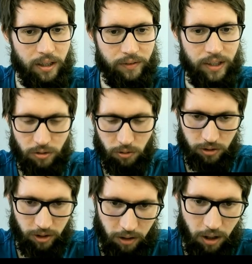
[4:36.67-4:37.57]
This
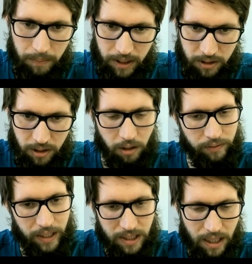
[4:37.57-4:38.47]
also can't be a star
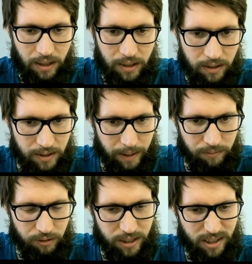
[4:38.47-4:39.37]
for exactly the same
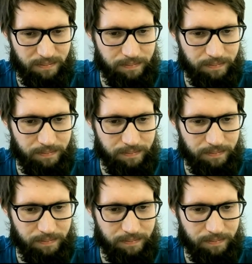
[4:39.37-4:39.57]
reason.